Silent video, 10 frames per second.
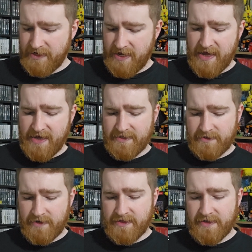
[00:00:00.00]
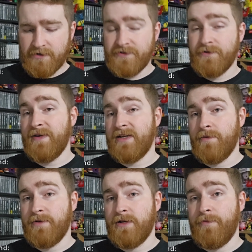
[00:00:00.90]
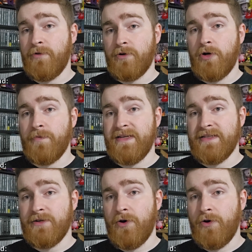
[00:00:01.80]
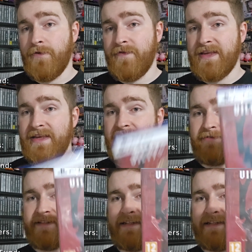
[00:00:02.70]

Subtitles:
And I did also pick up a couple copies of Guilty